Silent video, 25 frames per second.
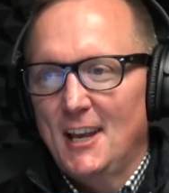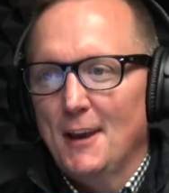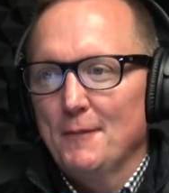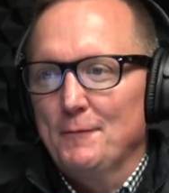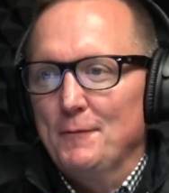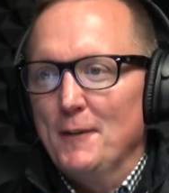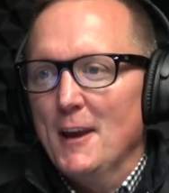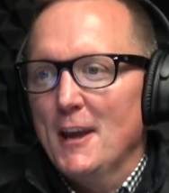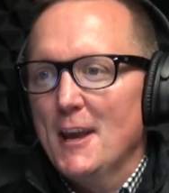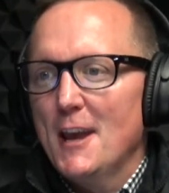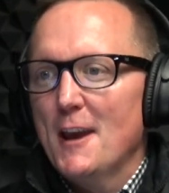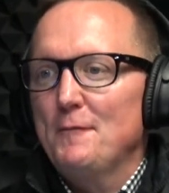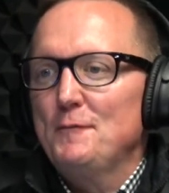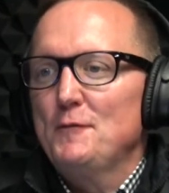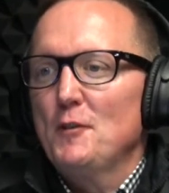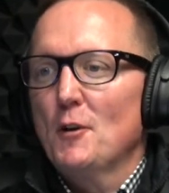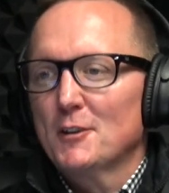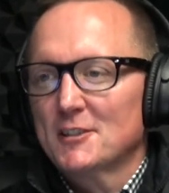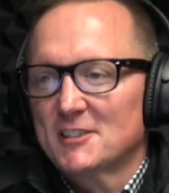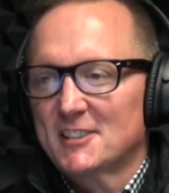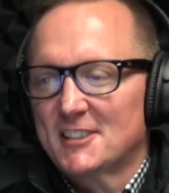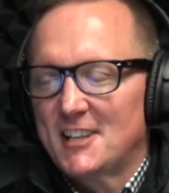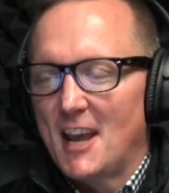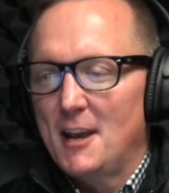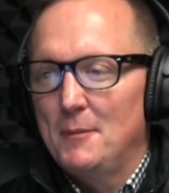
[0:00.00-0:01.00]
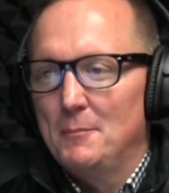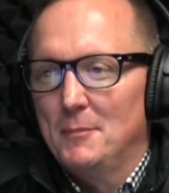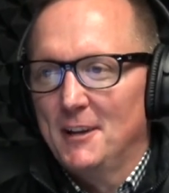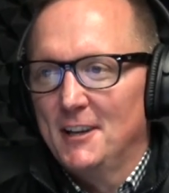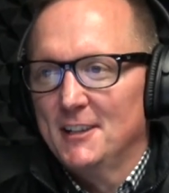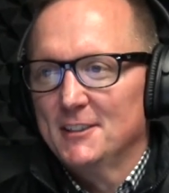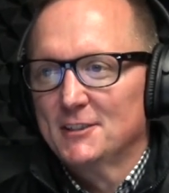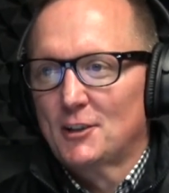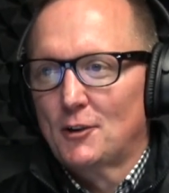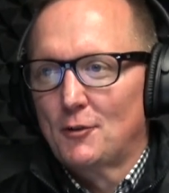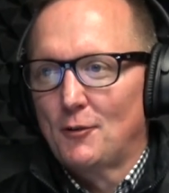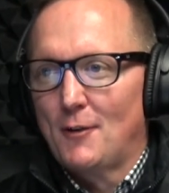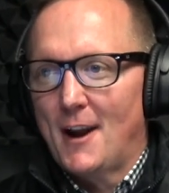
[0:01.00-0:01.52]
If if your statement
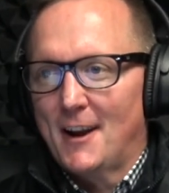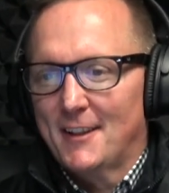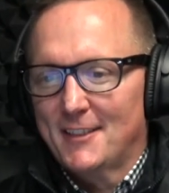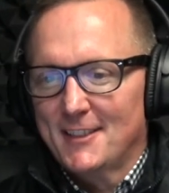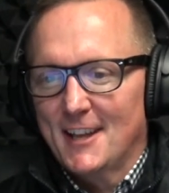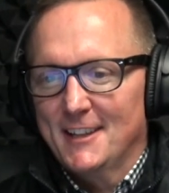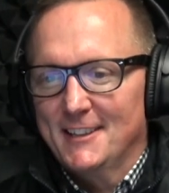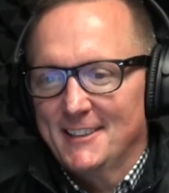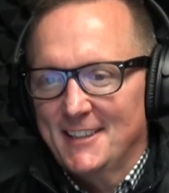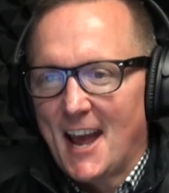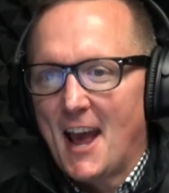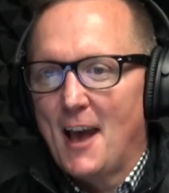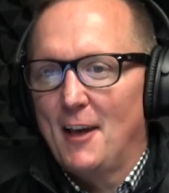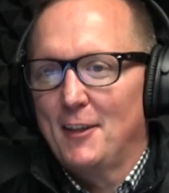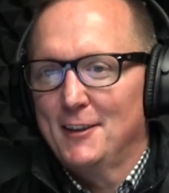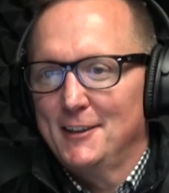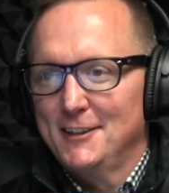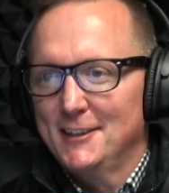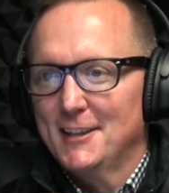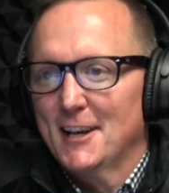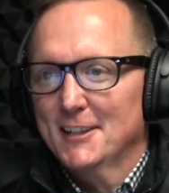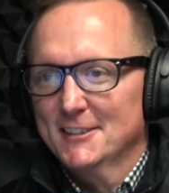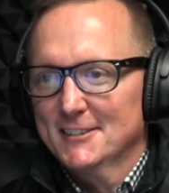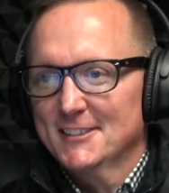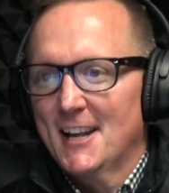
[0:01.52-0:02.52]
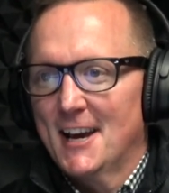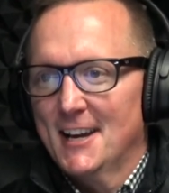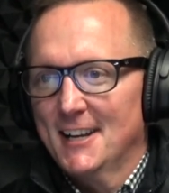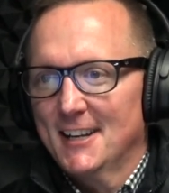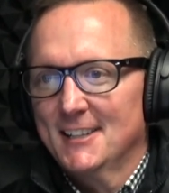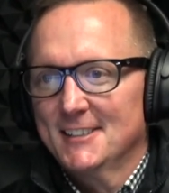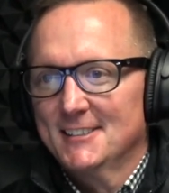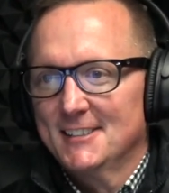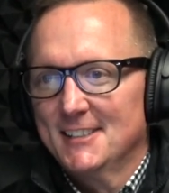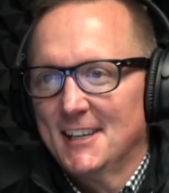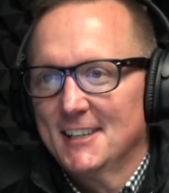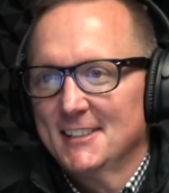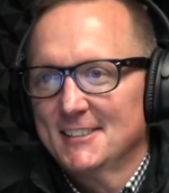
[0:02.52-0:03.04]
is correct that talent does not
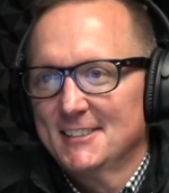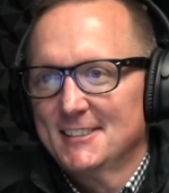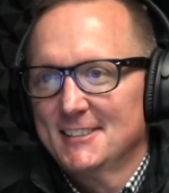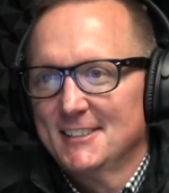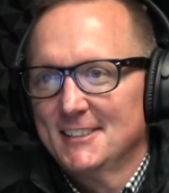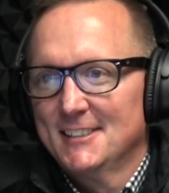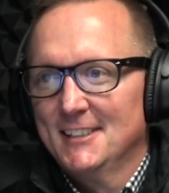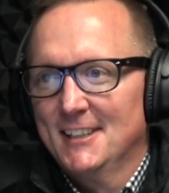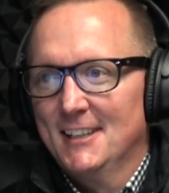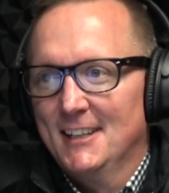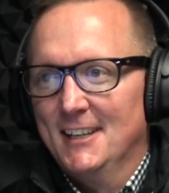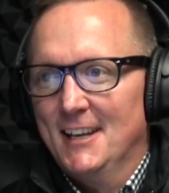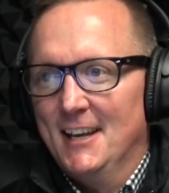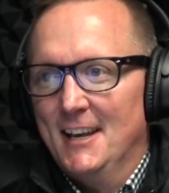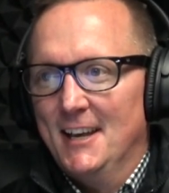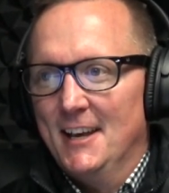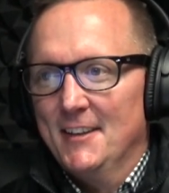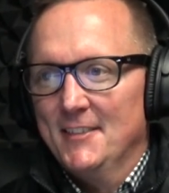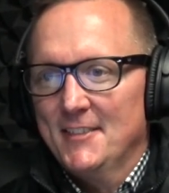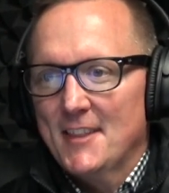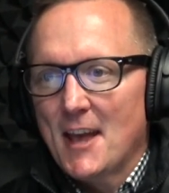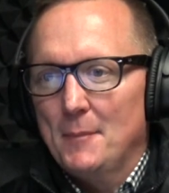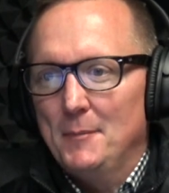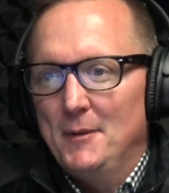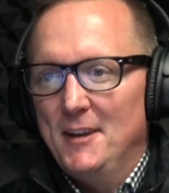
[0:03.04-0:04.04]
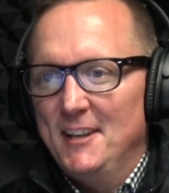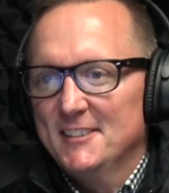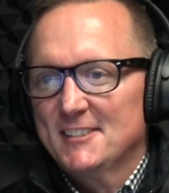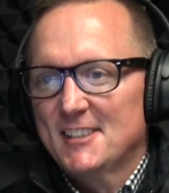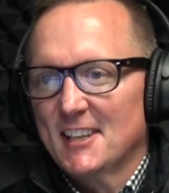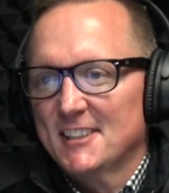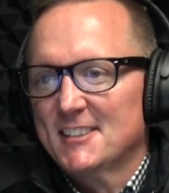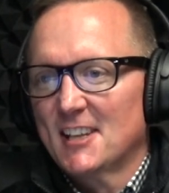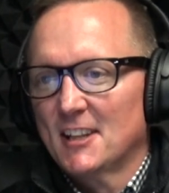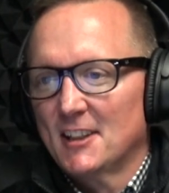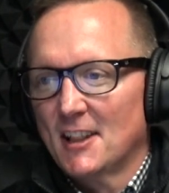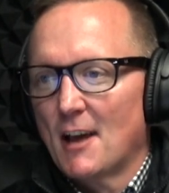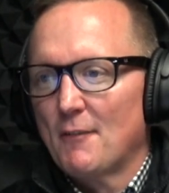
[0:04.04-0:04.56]
exist, that yeah. means
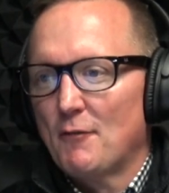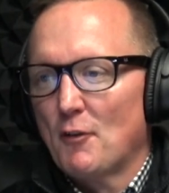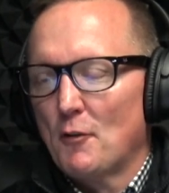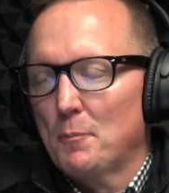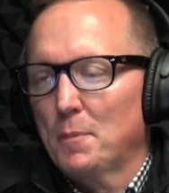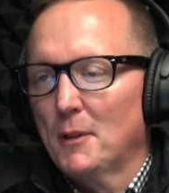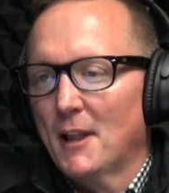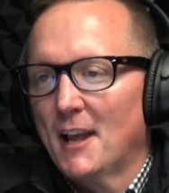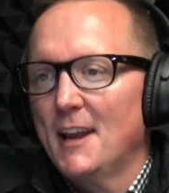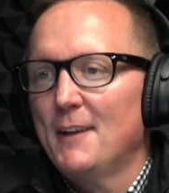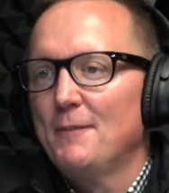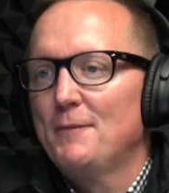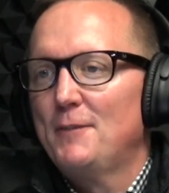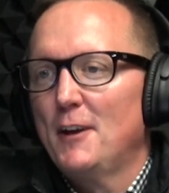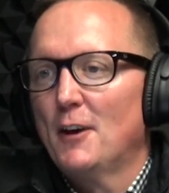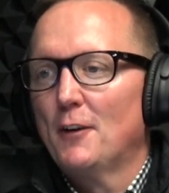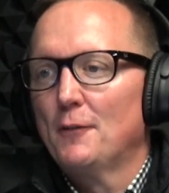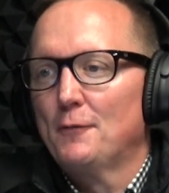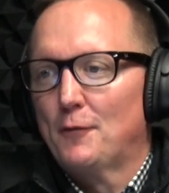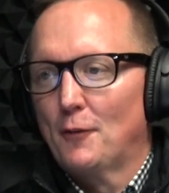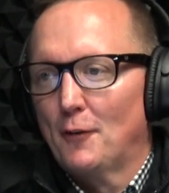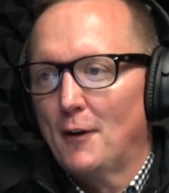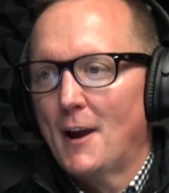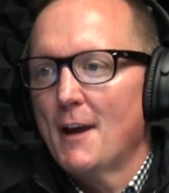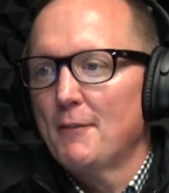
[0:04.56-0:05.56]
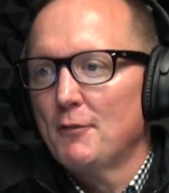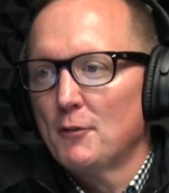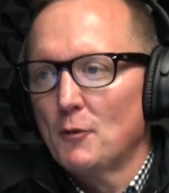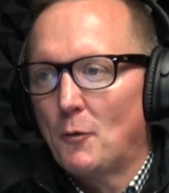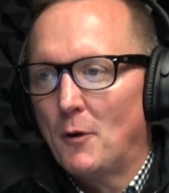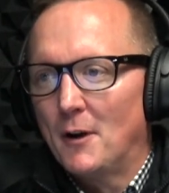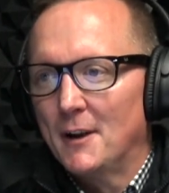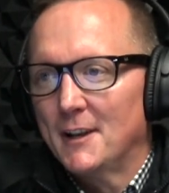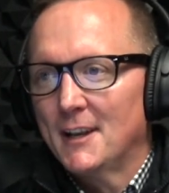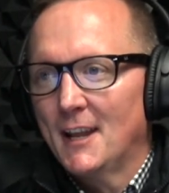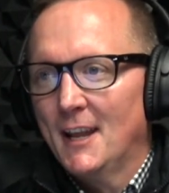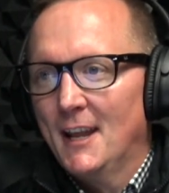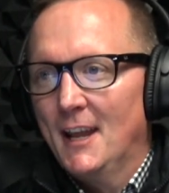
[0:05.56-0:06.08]
it's a level playing field for
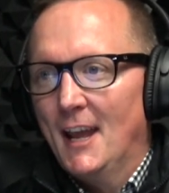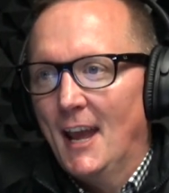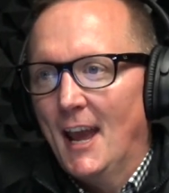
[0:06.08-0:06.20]
everyone.